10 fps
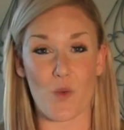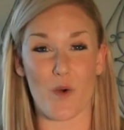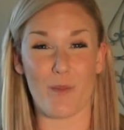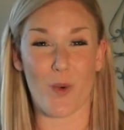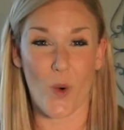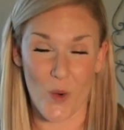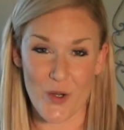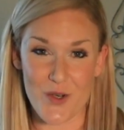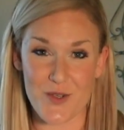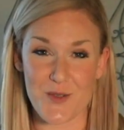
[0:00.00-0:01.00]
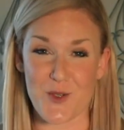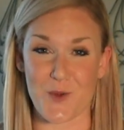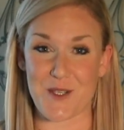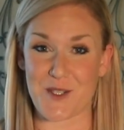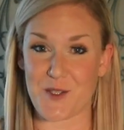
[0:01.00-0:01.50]
reporters to
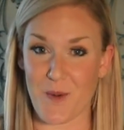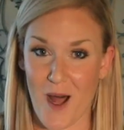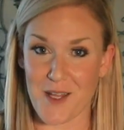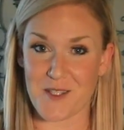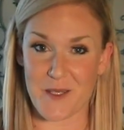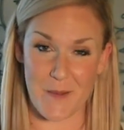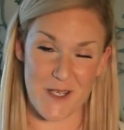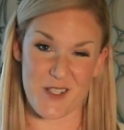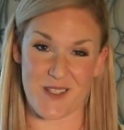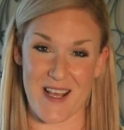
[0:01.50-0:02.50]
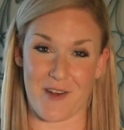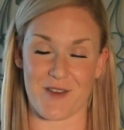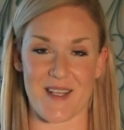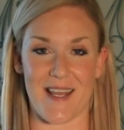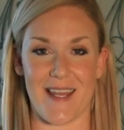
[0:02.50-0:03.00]
respond to pitches that you're
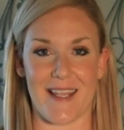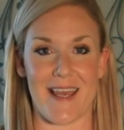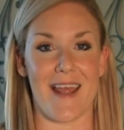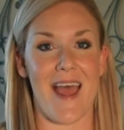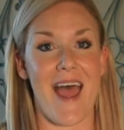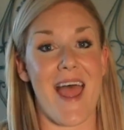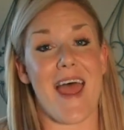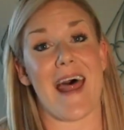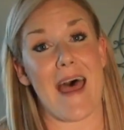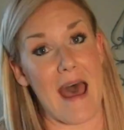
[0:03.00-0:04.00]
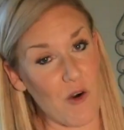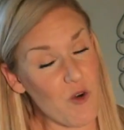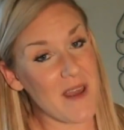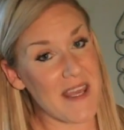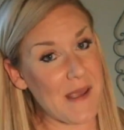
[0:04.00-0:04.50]
sending in. And how
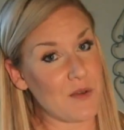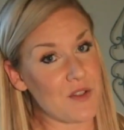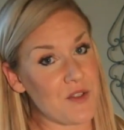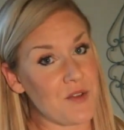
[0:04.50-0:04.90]
am I able to do